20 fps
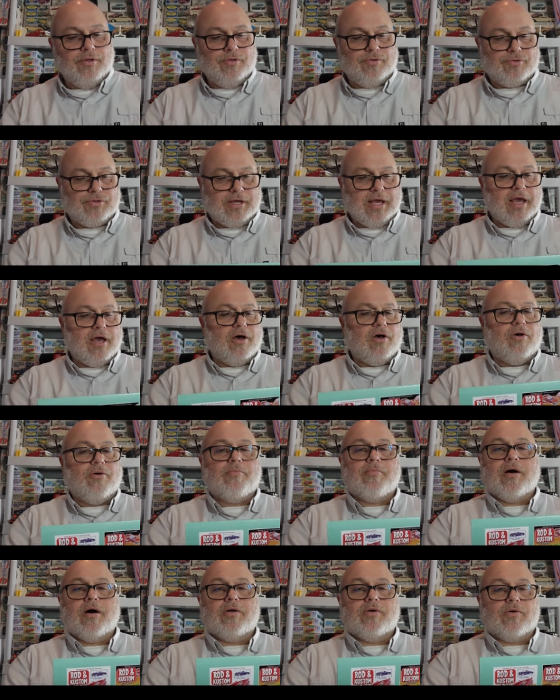Scale
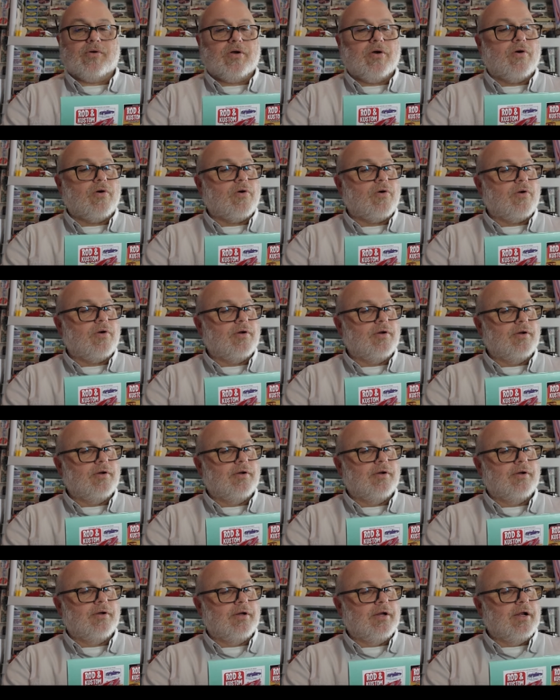model car
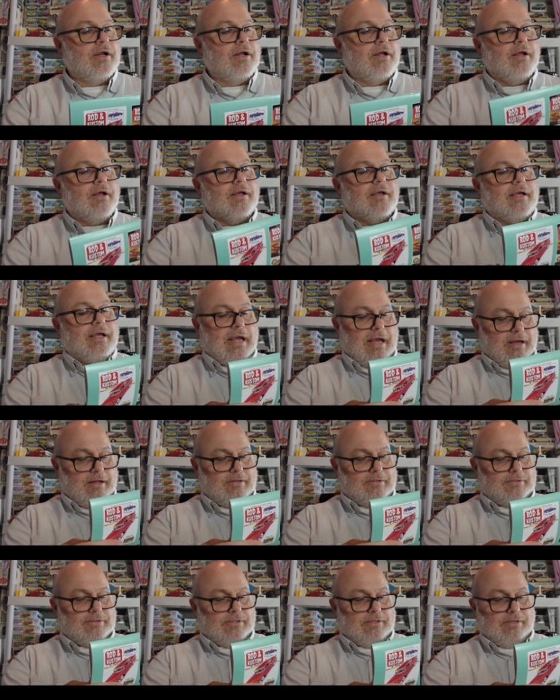
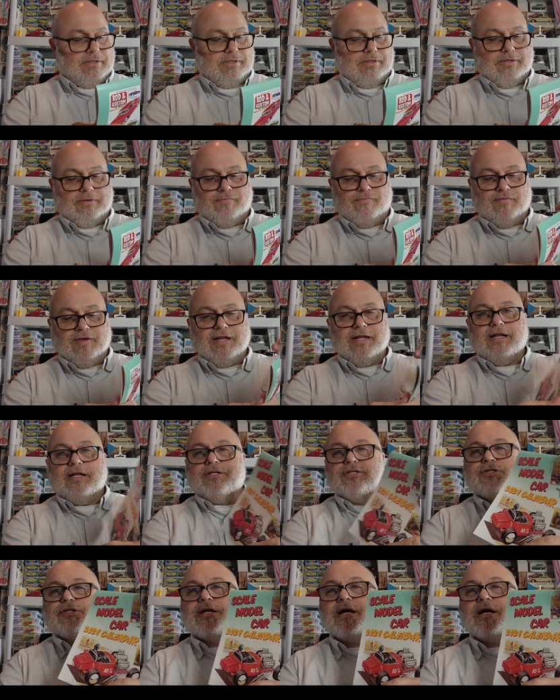calendar, vintage